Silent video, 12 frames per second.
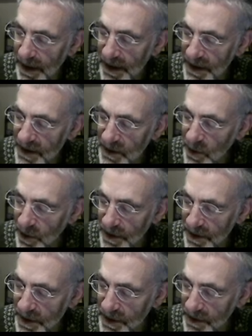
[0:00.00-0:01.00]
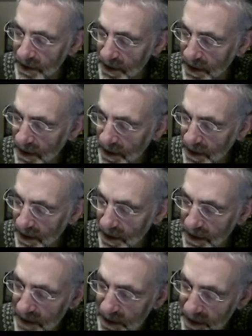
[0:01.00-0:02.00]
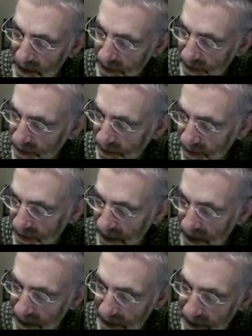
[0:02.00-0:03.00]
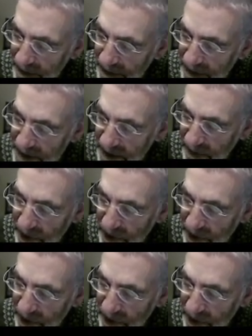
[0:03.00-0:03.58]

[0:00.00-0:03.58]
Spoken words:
x 1 to I guess I'm